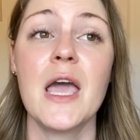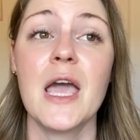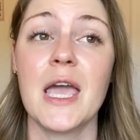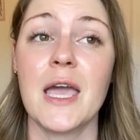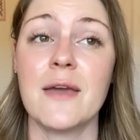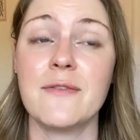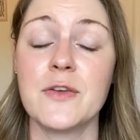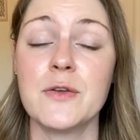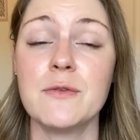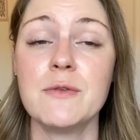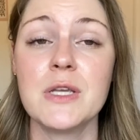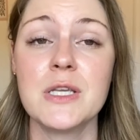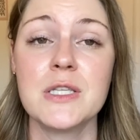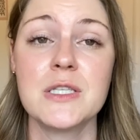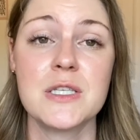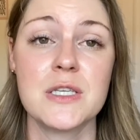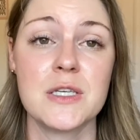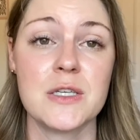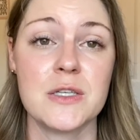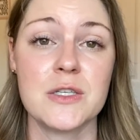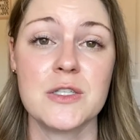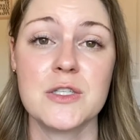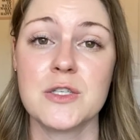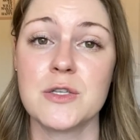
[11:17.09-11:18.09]
If you need
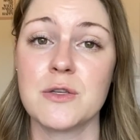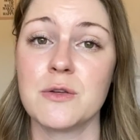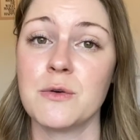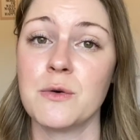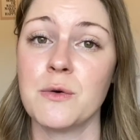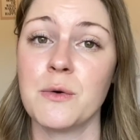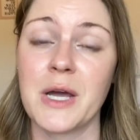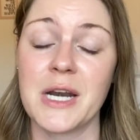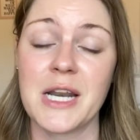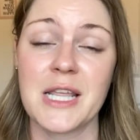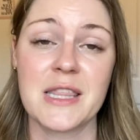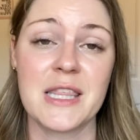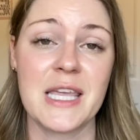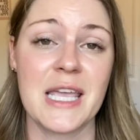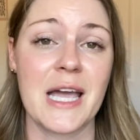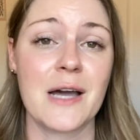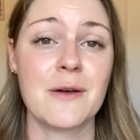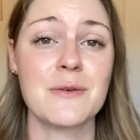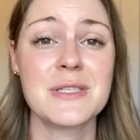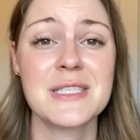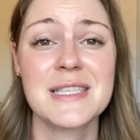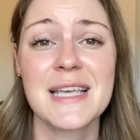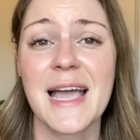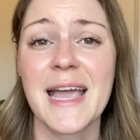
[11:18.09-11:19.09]
to do anything
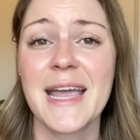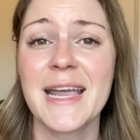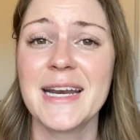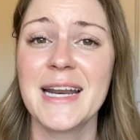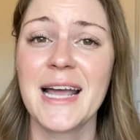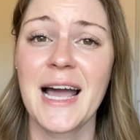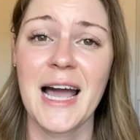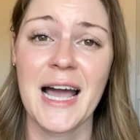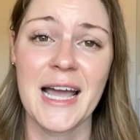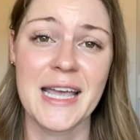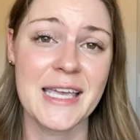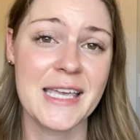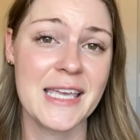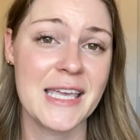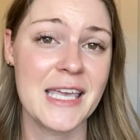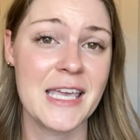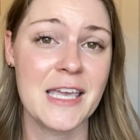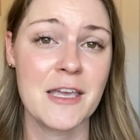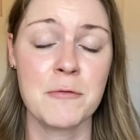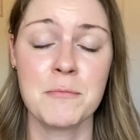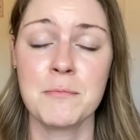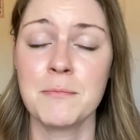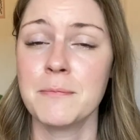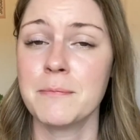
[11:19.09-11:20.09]
outside,
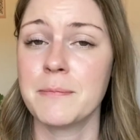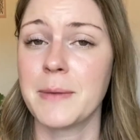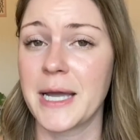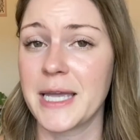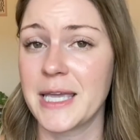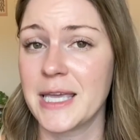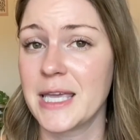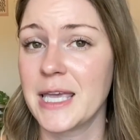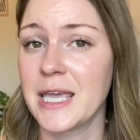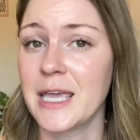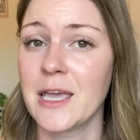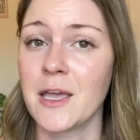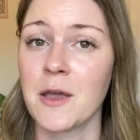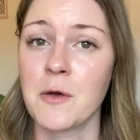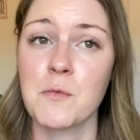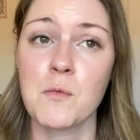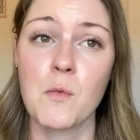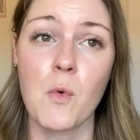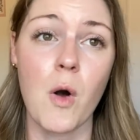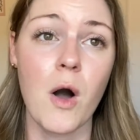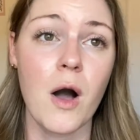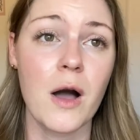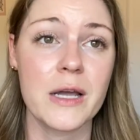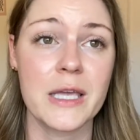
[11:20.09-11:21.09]
hiking, biking,
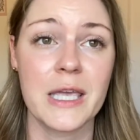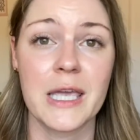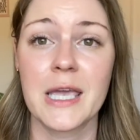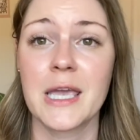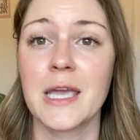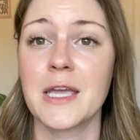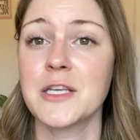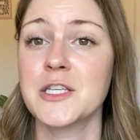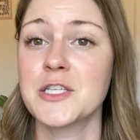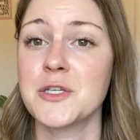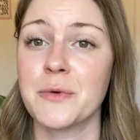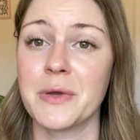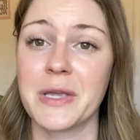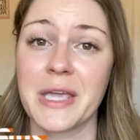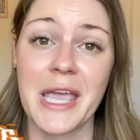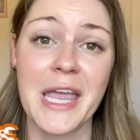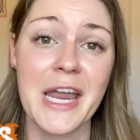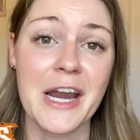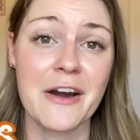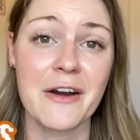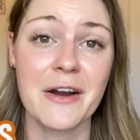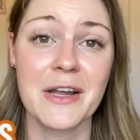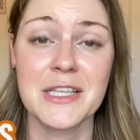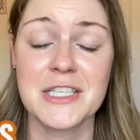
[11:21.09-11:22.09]
walking, doing
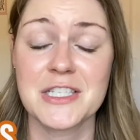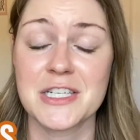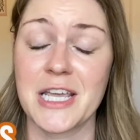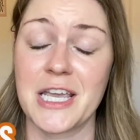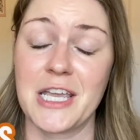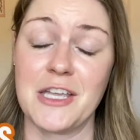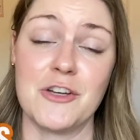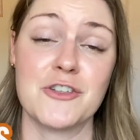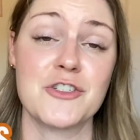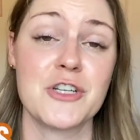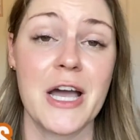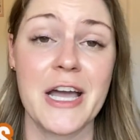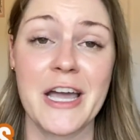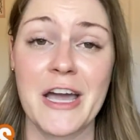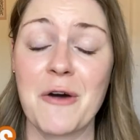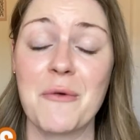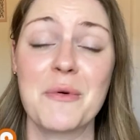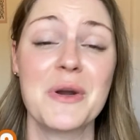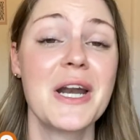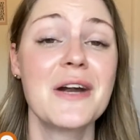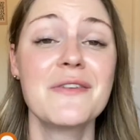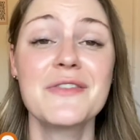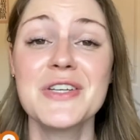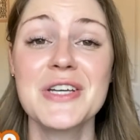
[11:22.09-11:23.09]
errands, taking your dog out,
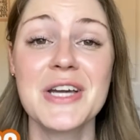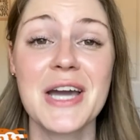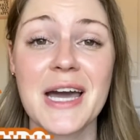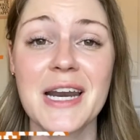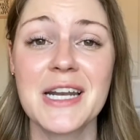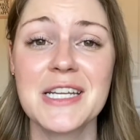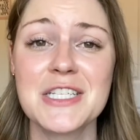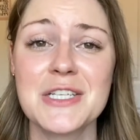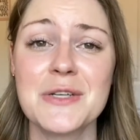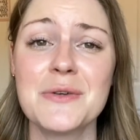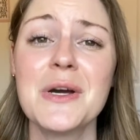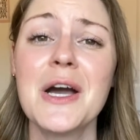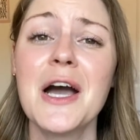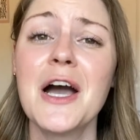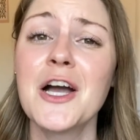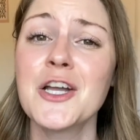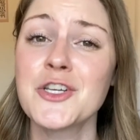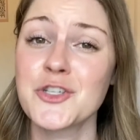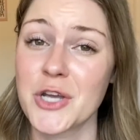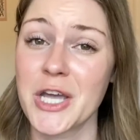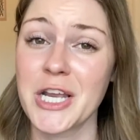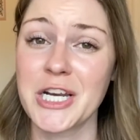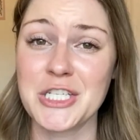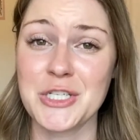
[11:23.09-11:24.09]
whatever you gotta do,
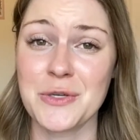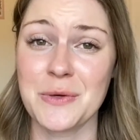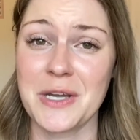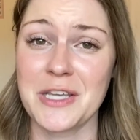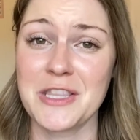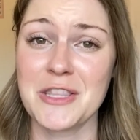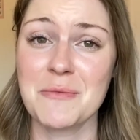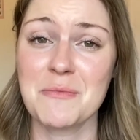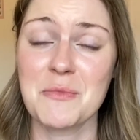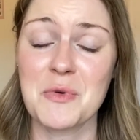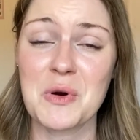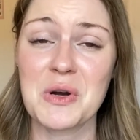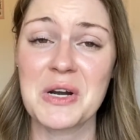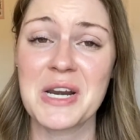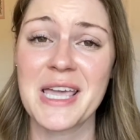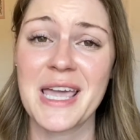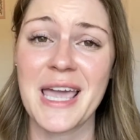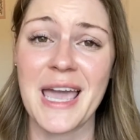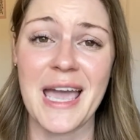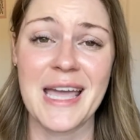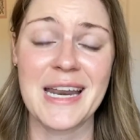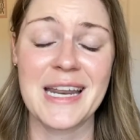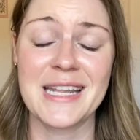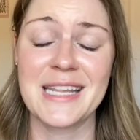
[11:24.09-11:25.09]
try to do it in the morning.
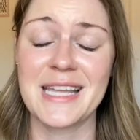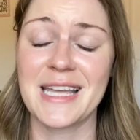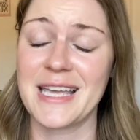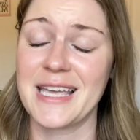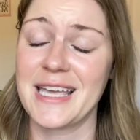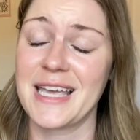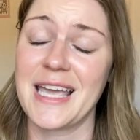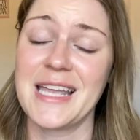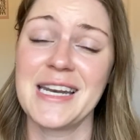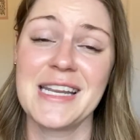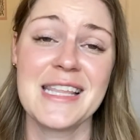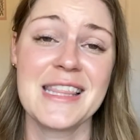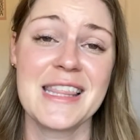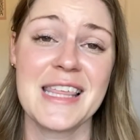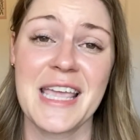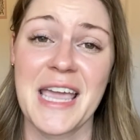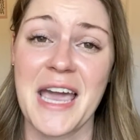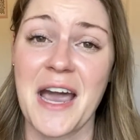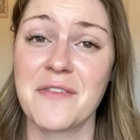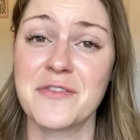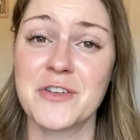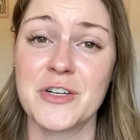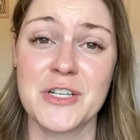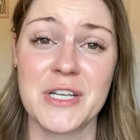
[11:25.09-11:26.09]
And anything
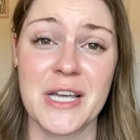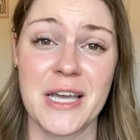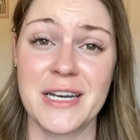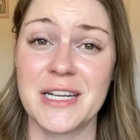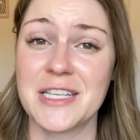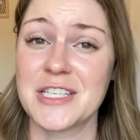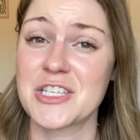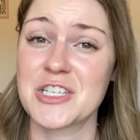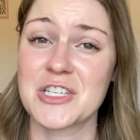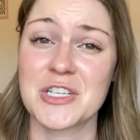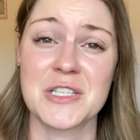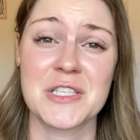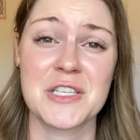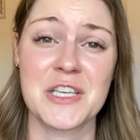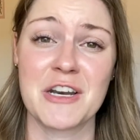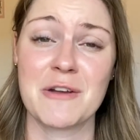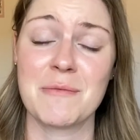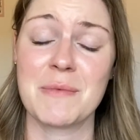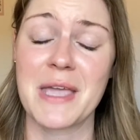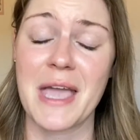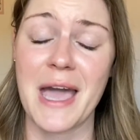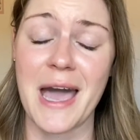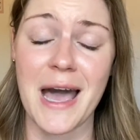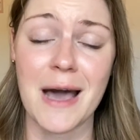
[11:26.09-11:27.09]
after 10, it's just gonna
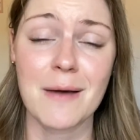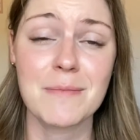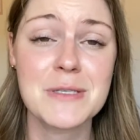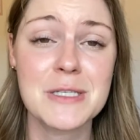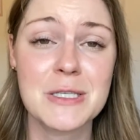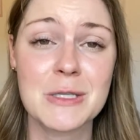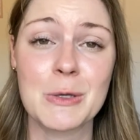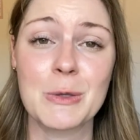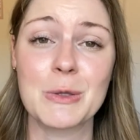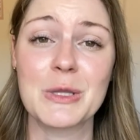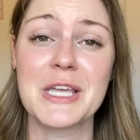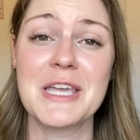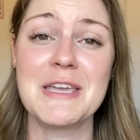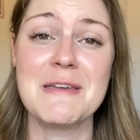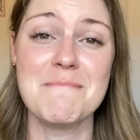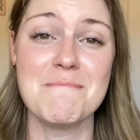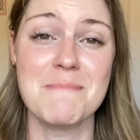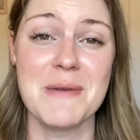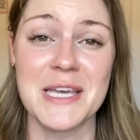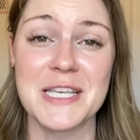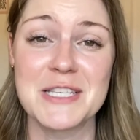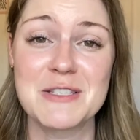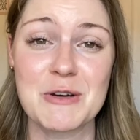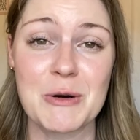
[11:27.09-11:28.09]
be
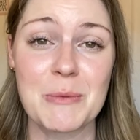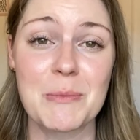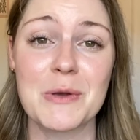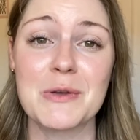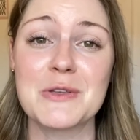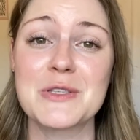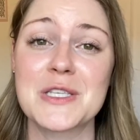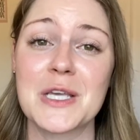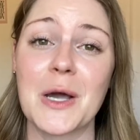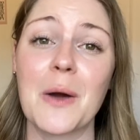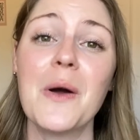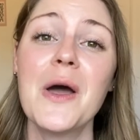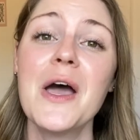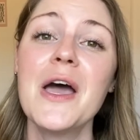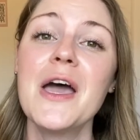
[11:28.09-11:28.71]
absolutely miserable. So